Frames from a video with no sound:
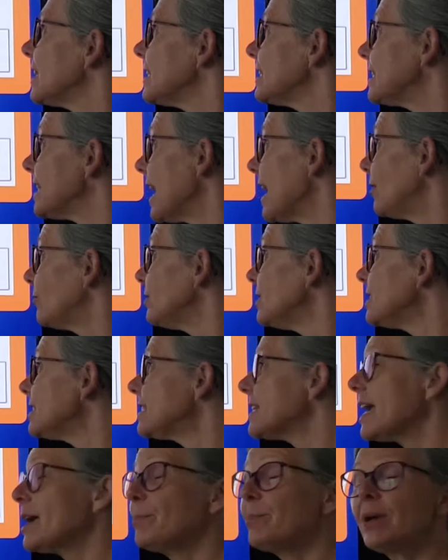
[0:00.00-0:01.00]
Down the
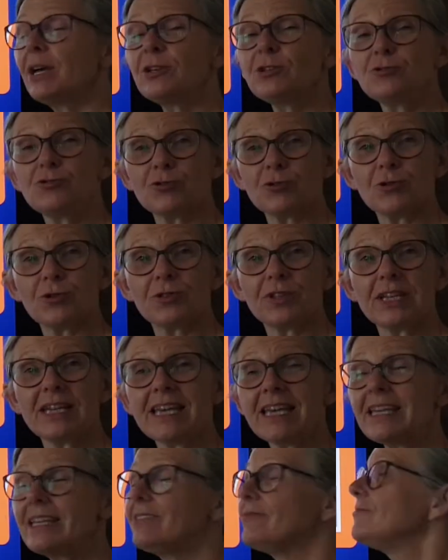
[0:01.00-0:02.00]
stem and draw the
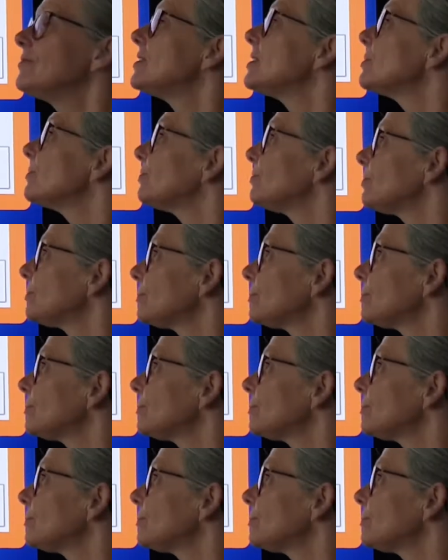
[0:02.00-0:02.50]
leaves.